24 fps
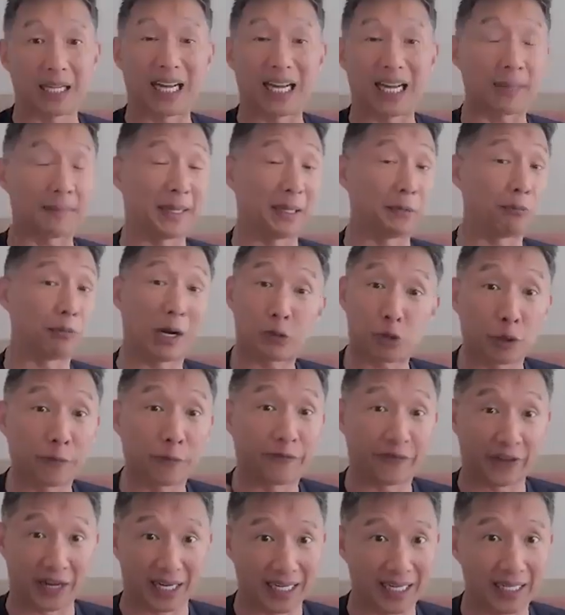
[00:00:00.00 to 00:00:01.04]
that can be
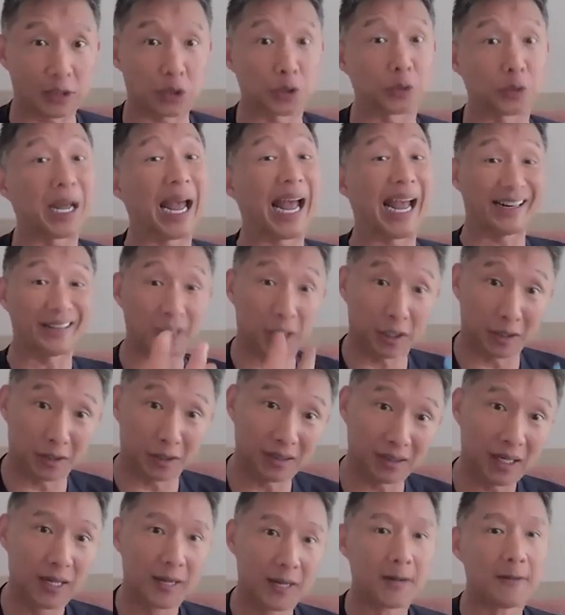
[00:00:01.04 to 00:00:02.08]
retrofitted to
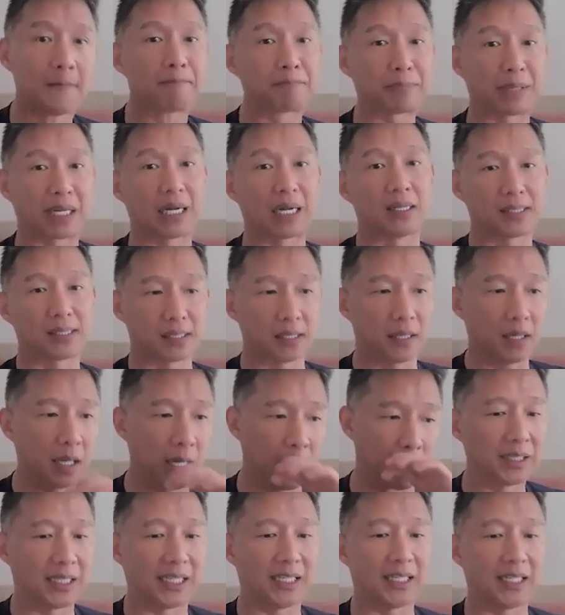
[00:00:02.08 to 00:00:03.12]
handle, because
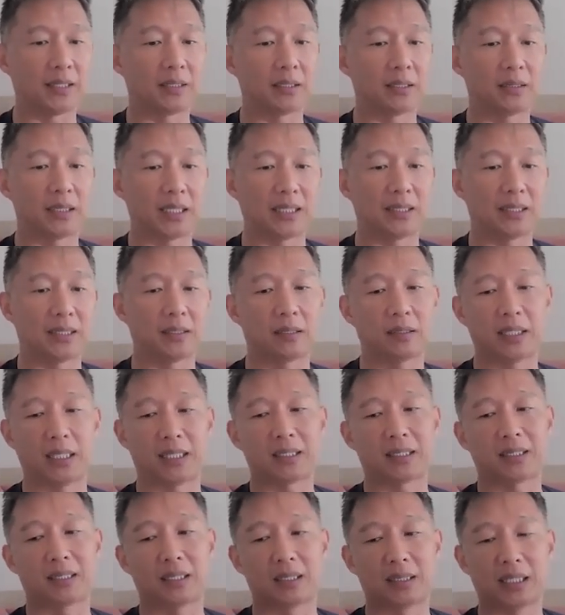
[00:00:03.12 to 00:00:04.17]
the
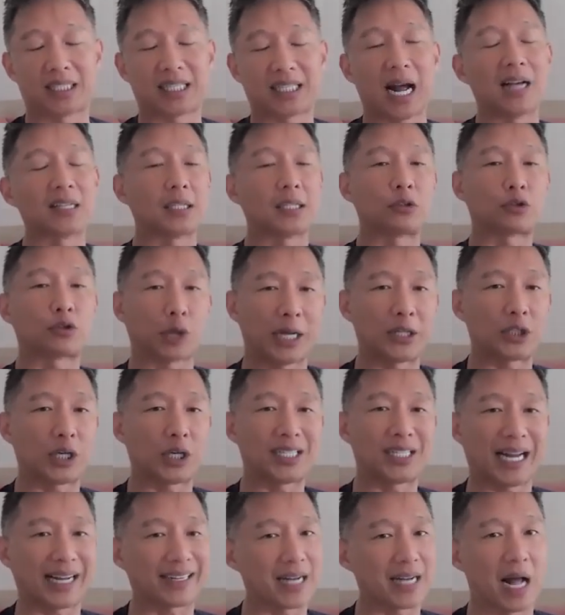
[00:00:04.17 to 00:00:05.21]

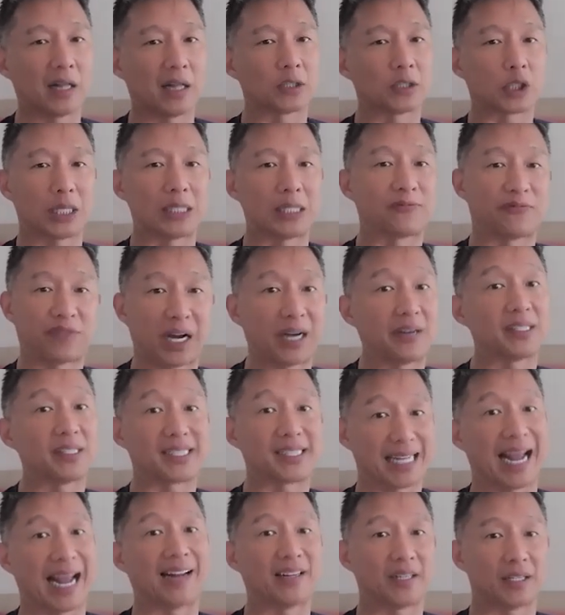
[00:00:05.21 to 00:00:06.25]
concentration technology is very
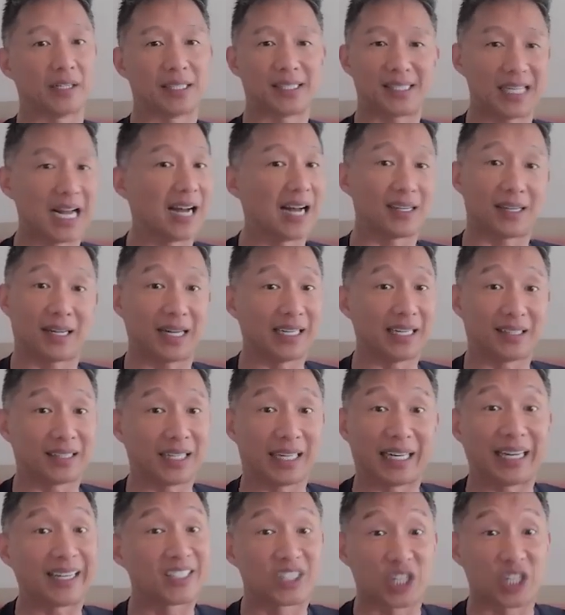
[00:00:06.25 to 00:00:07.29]
standard. It's not
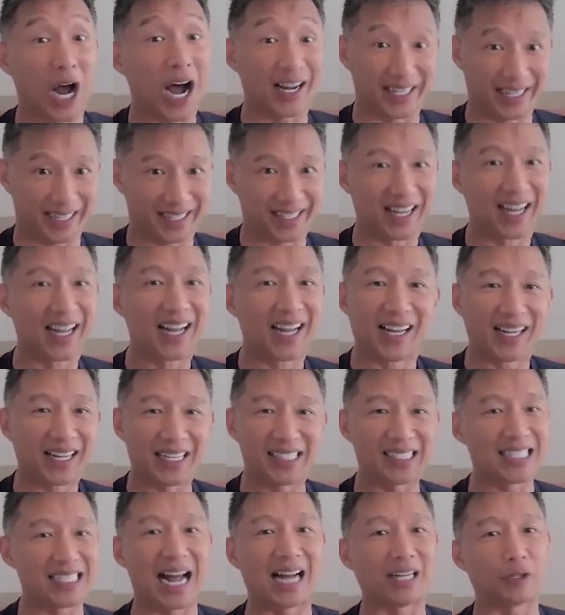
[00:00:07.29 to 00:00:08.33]
anything exotic.
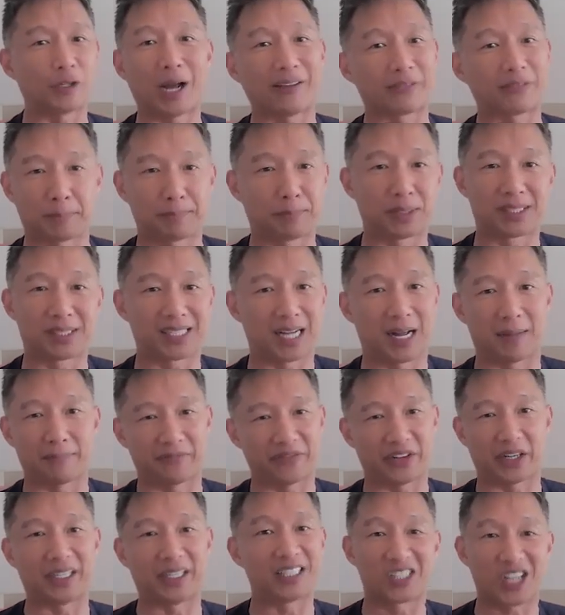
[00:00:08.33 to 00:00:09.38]
It's not you have to put
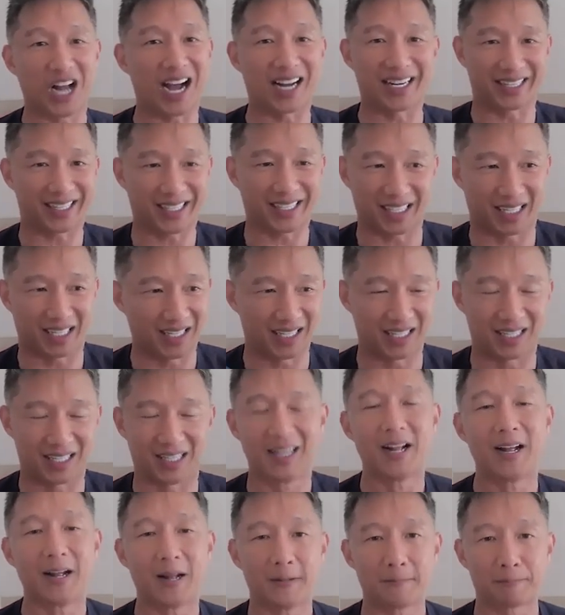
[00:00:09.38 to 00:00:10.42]
some very exotic
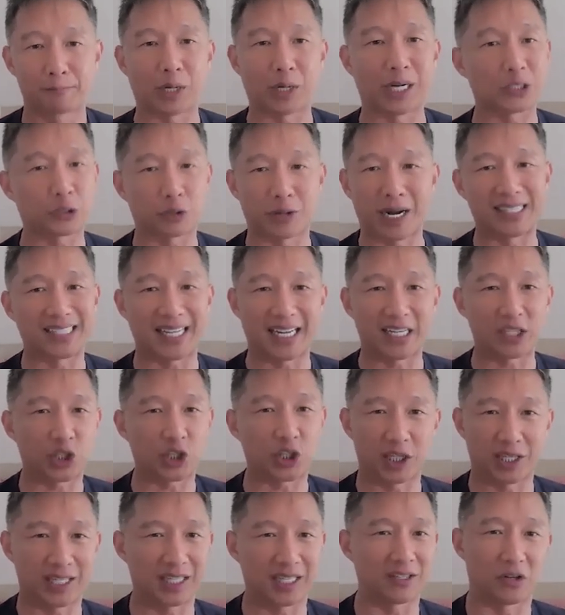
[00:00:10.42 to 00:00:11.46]

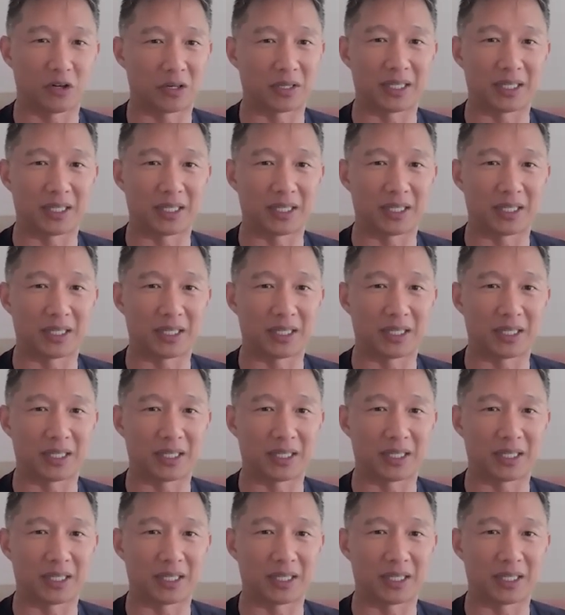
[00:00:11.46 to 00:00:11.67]
pressurization,